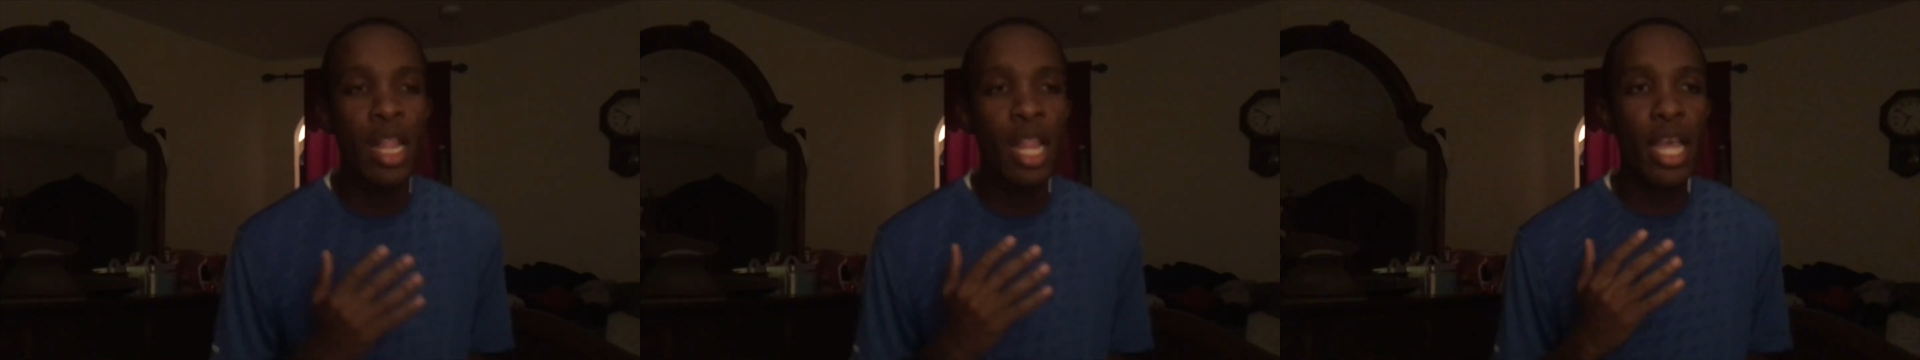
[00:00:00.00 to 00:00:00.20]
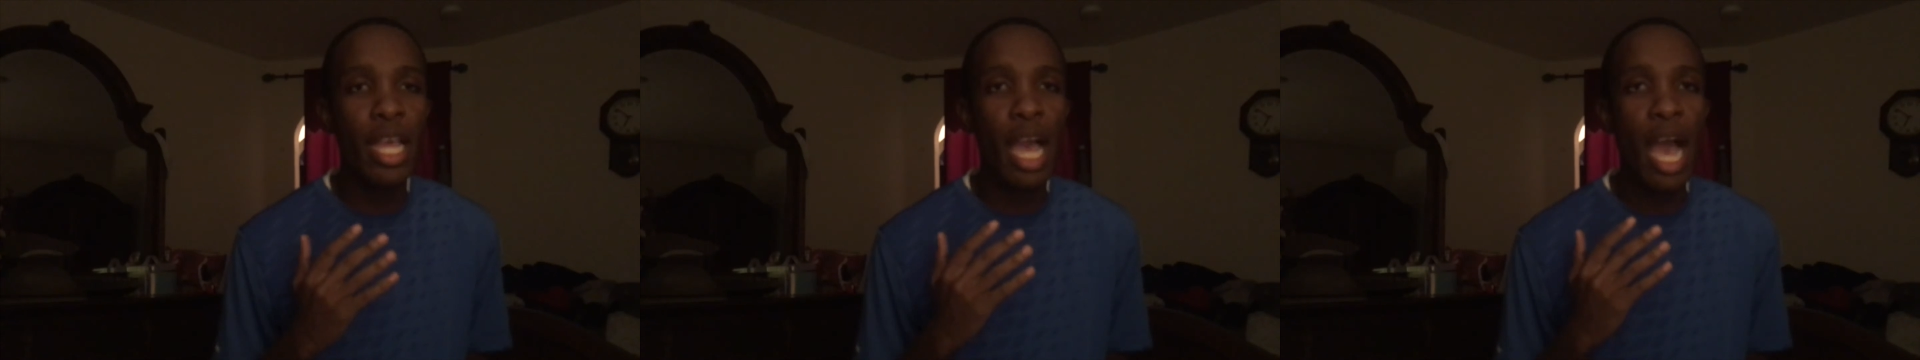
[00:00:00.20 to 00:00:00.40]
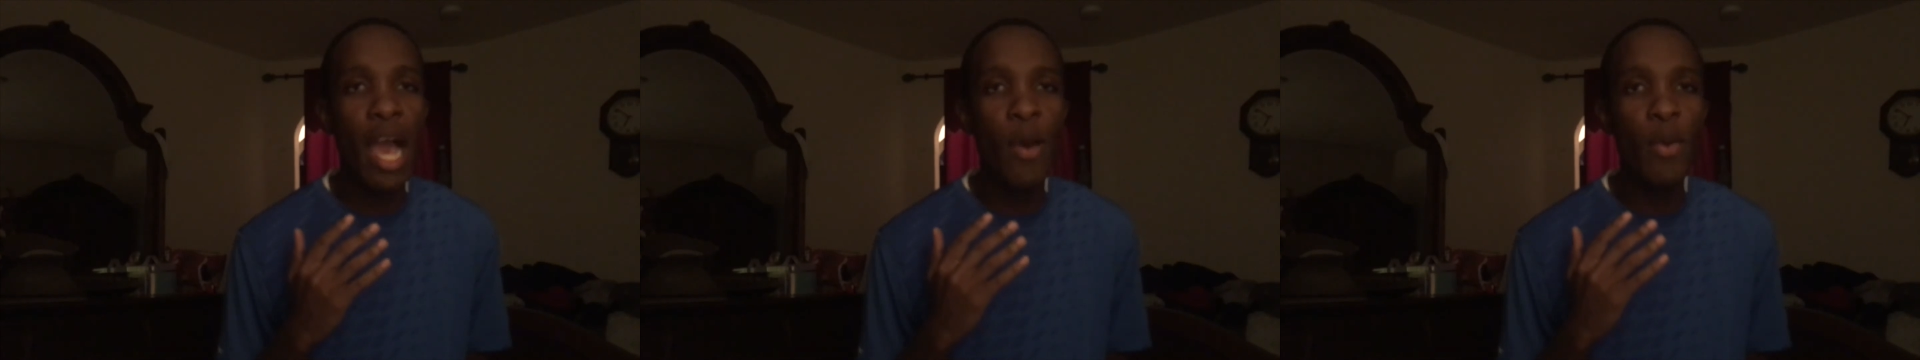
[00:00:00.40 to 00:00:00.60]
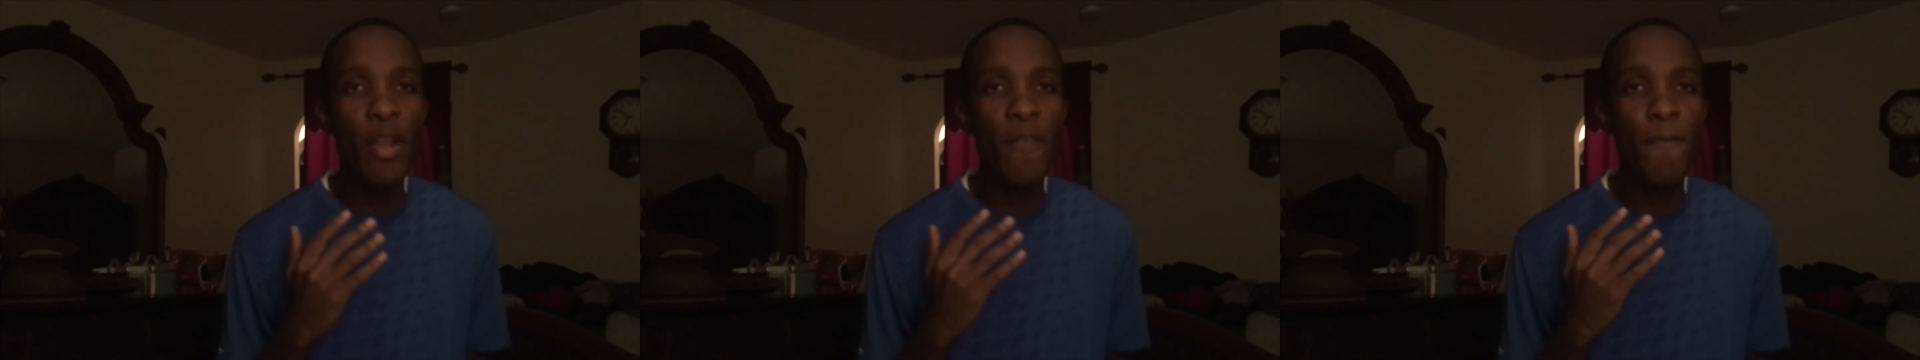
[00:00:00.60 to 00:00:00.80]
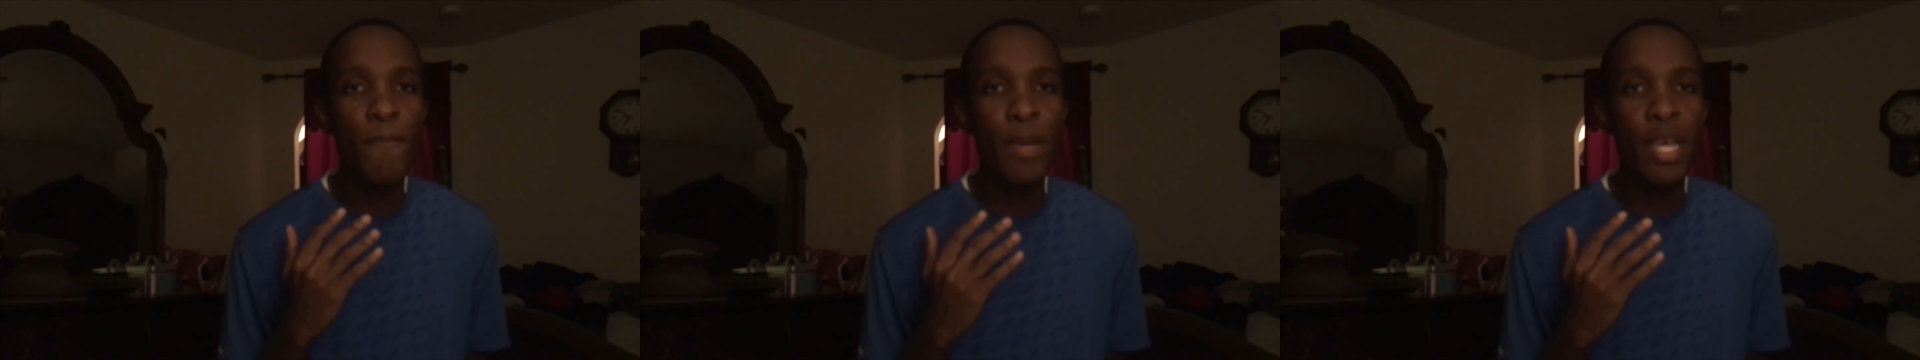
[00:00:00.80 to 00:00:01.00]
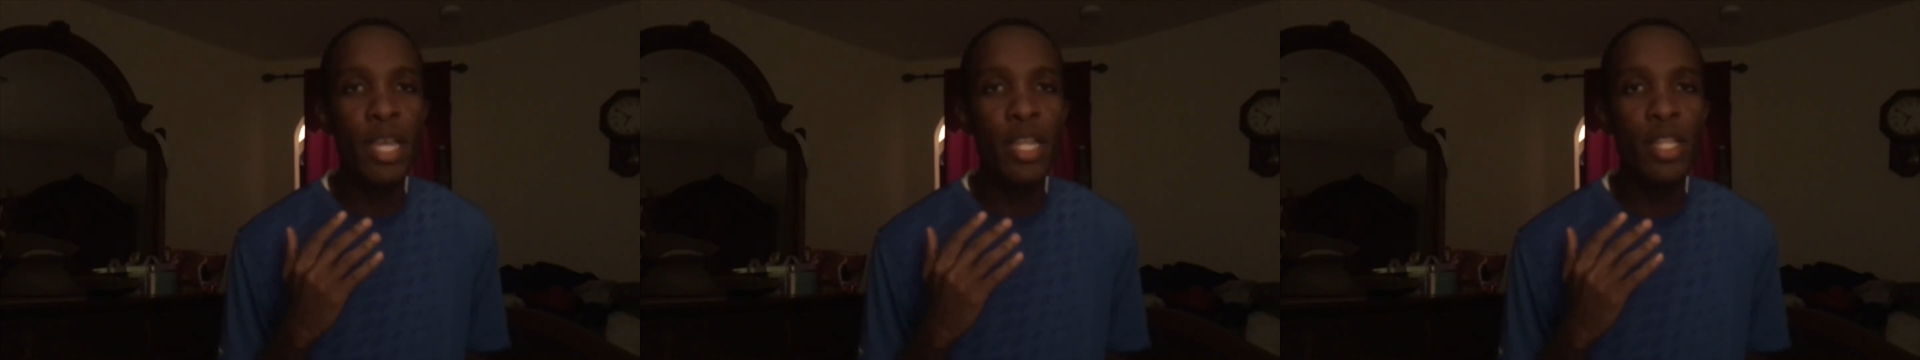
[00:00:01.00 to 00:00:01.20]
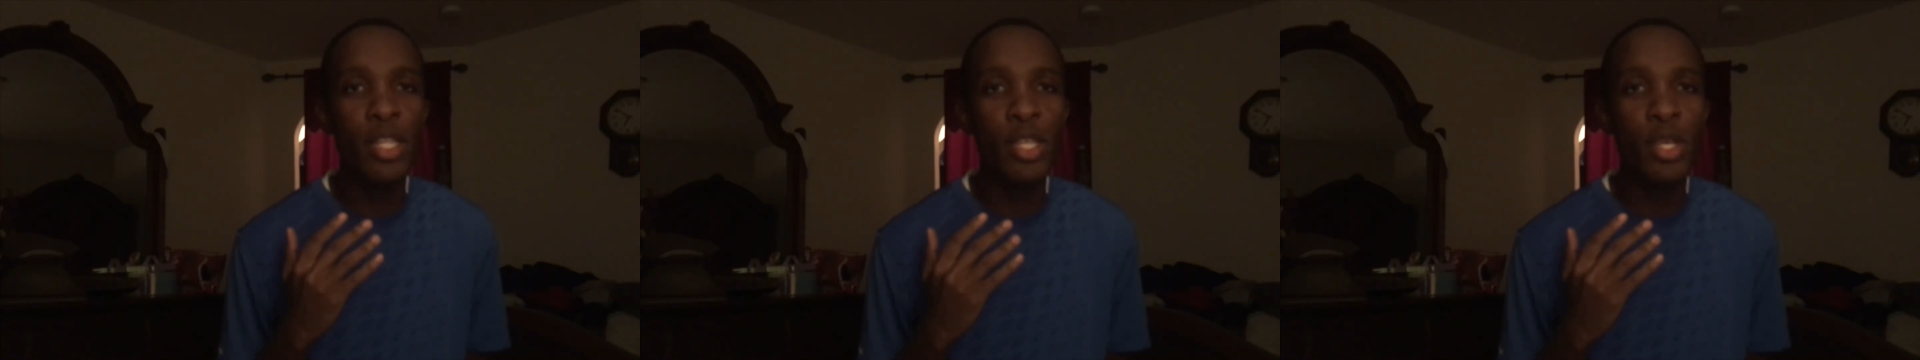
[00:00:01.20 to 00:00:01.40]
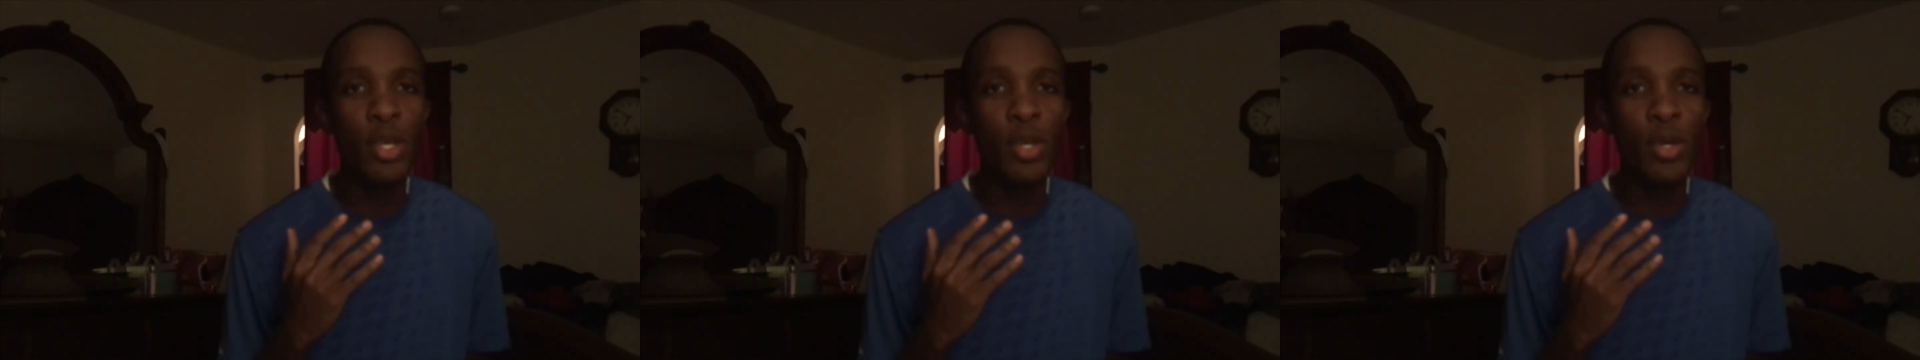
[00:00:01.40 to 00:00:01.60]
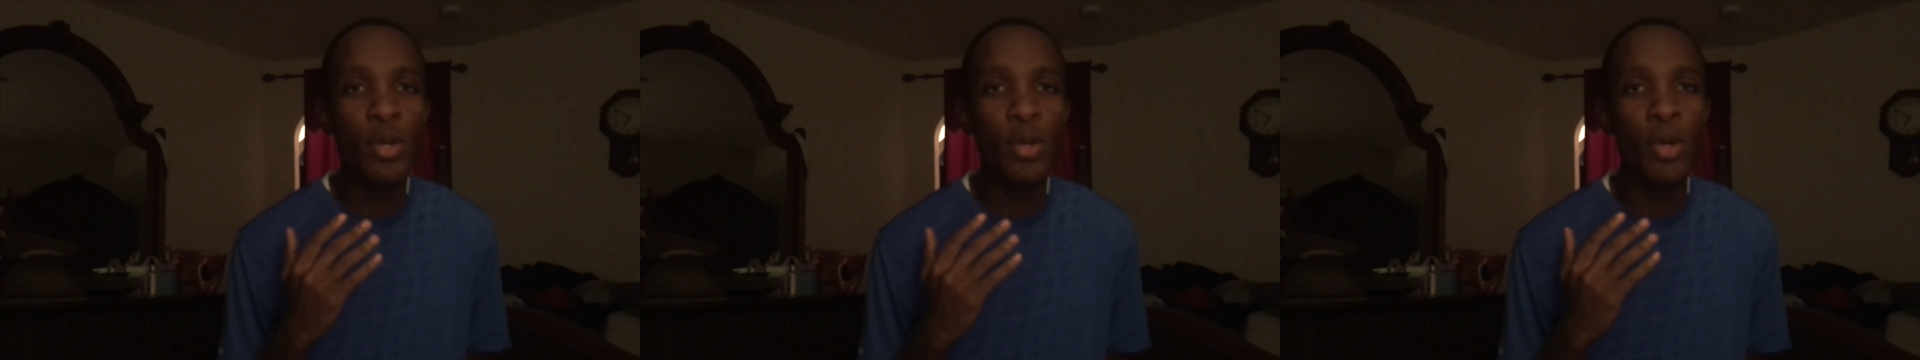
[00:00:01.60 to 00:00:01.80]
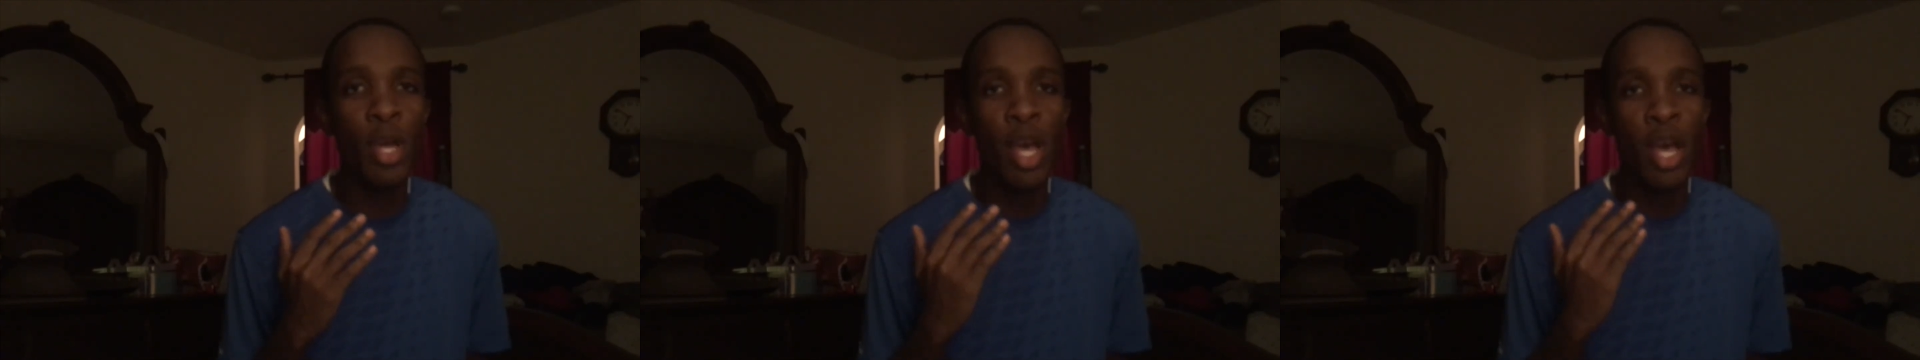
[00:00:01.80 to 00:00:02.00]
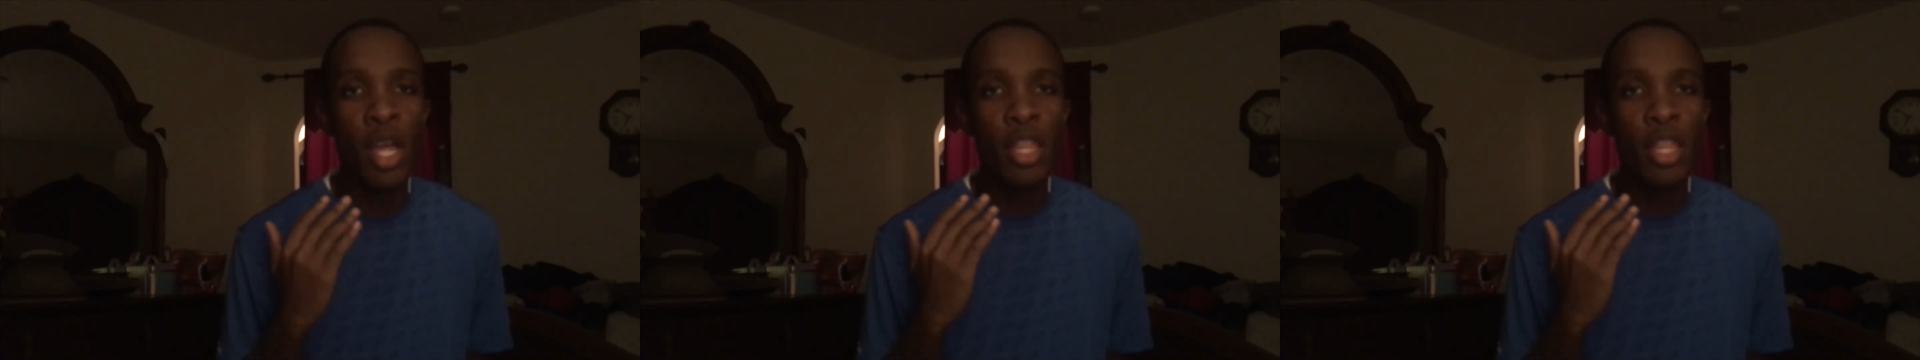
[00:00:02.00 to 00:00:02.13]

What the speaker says: Like, I would have been to